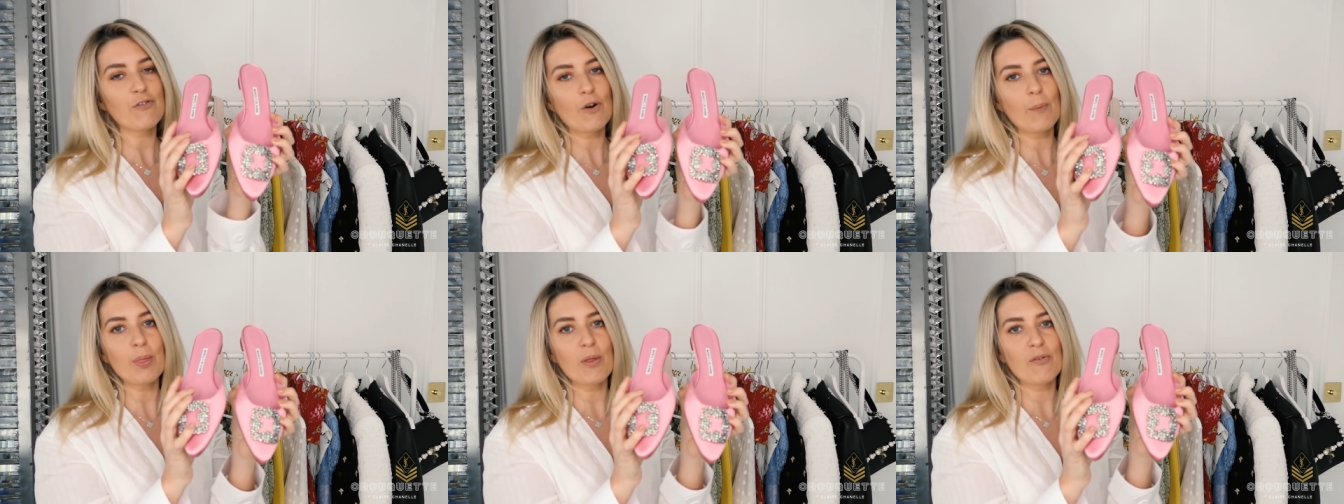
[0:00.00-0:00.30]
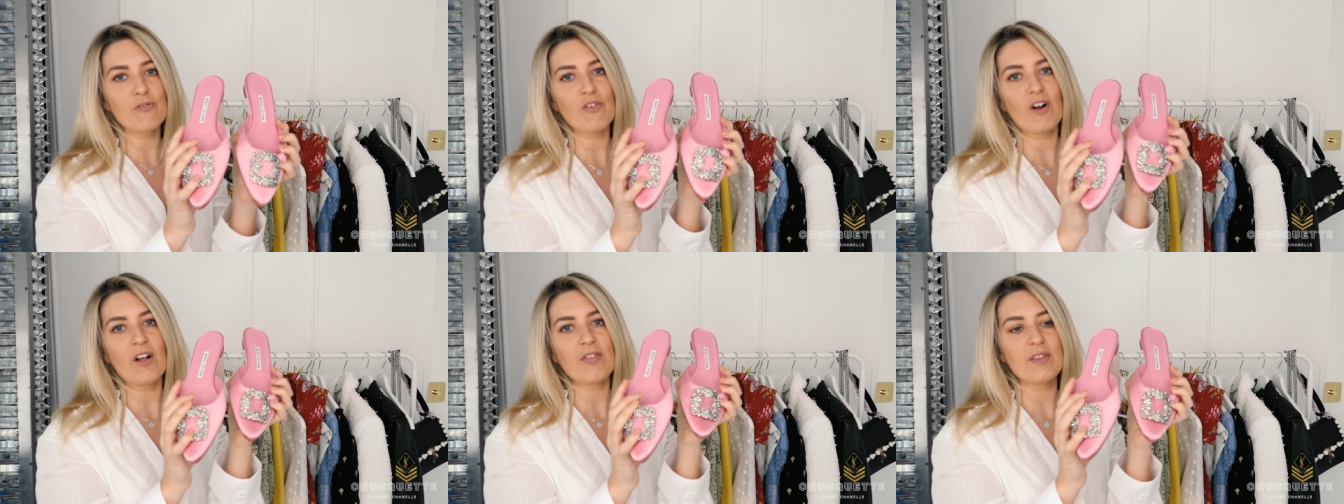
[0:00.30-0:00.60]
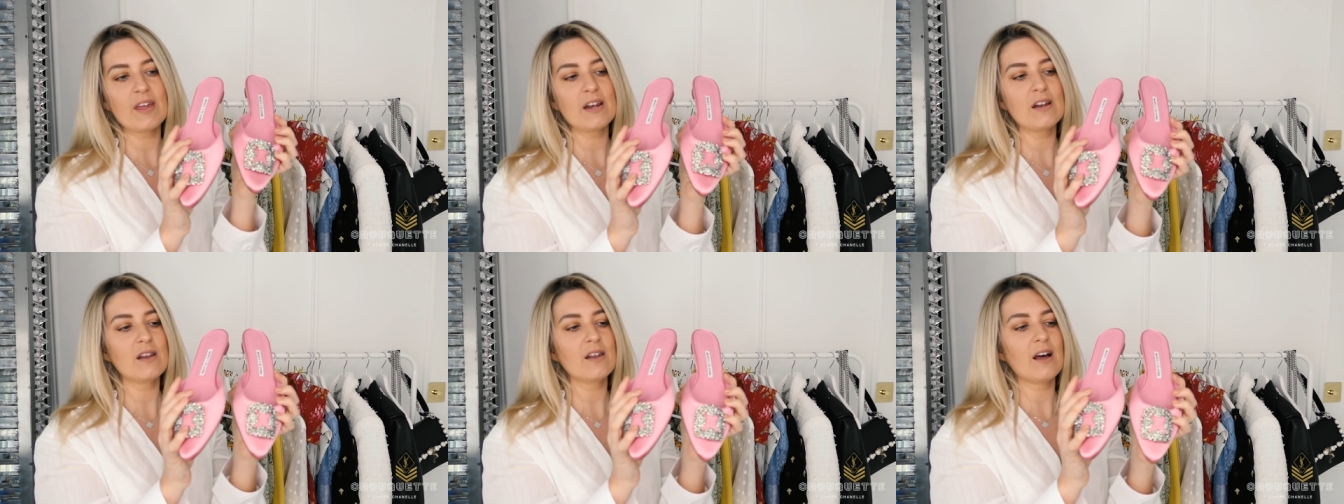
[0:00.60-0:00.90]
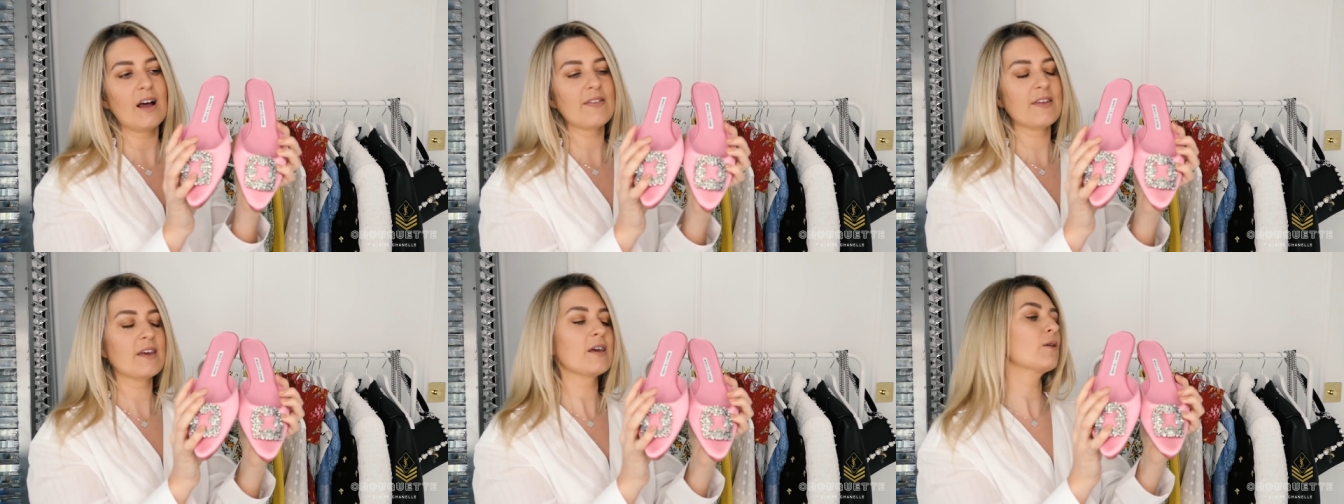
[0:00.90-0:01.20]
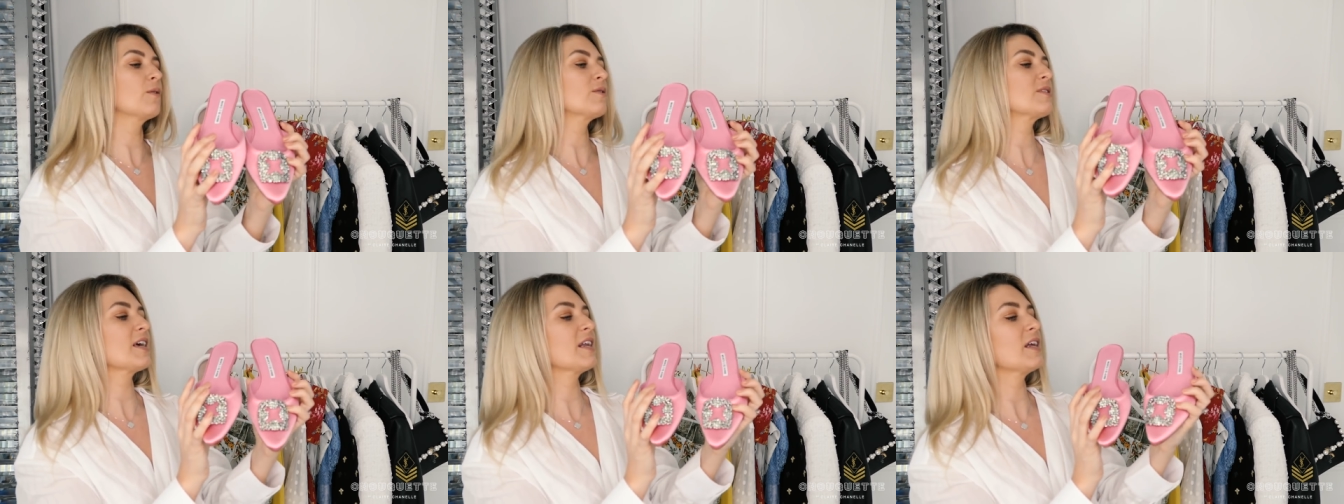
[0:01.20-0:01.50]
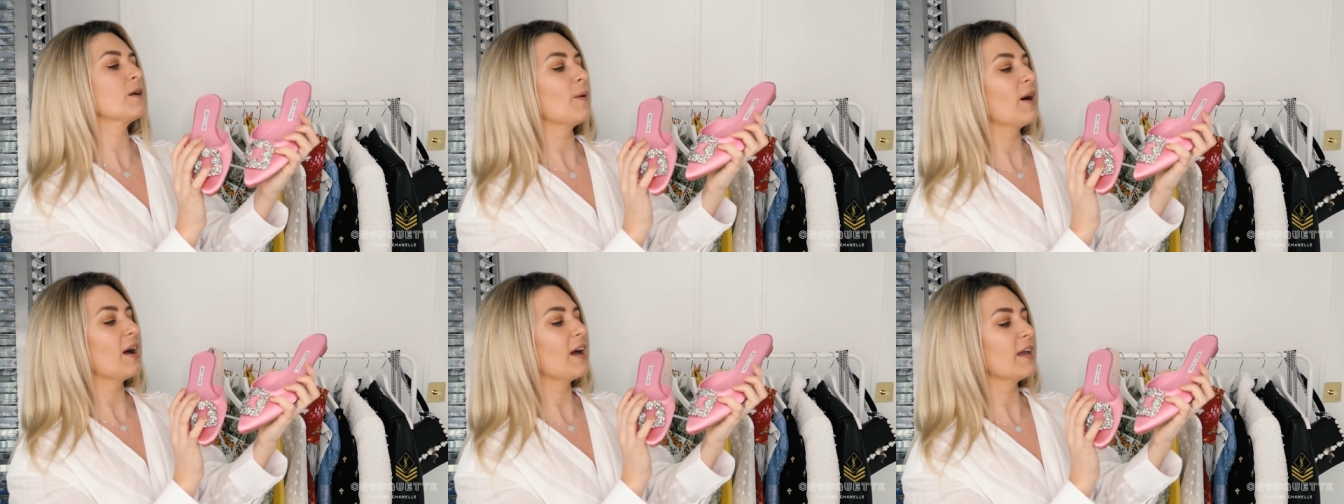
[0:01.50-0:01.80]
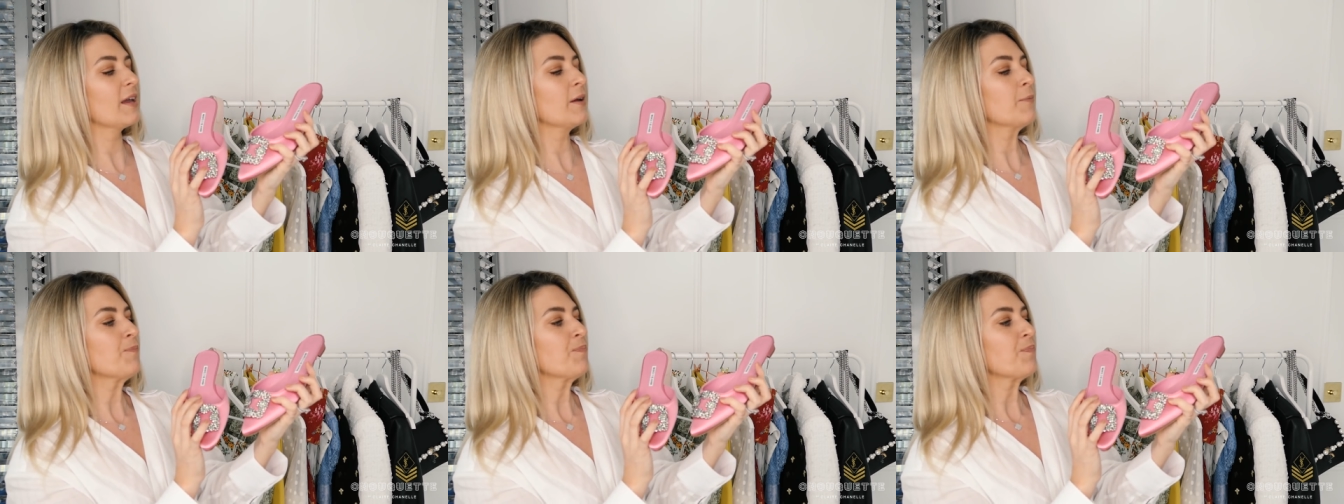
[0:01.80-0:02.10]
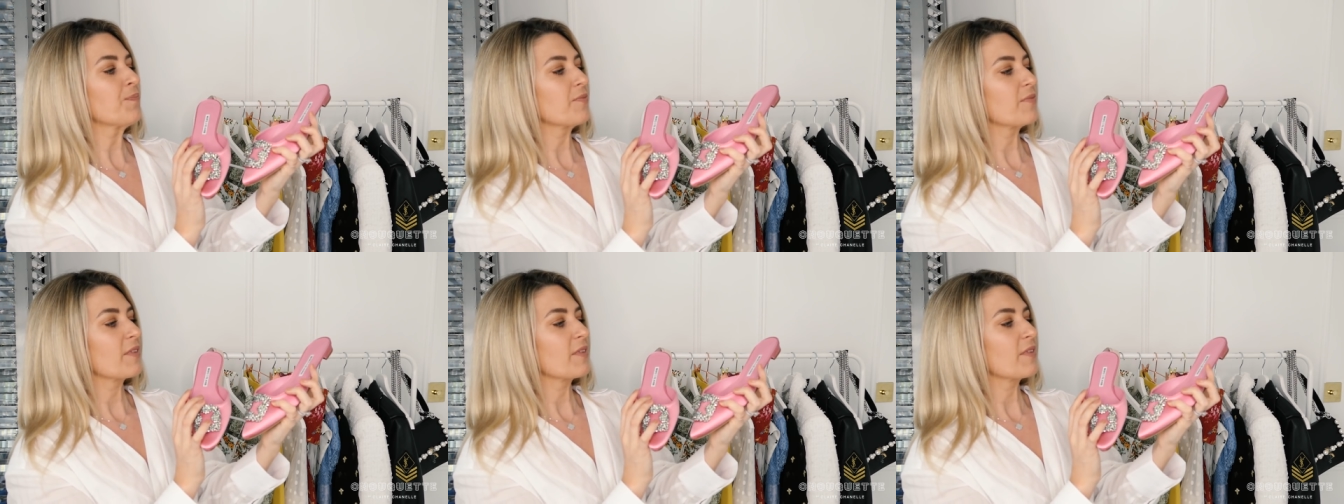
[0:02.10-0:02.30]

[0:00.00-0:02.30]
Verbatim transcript: From the front they look like the heels anyway.